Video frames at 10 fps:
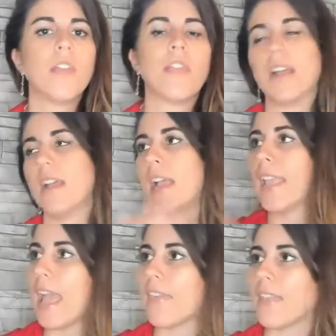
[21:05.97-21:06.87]
That,
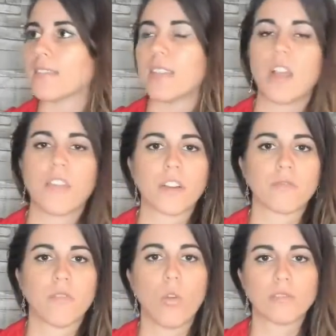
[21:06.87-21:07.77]
again, that's another
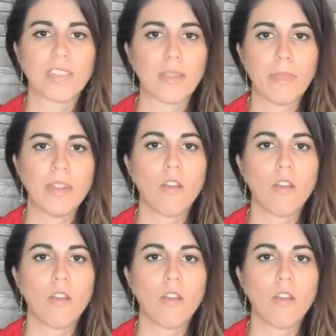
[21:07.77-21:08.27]
whole segment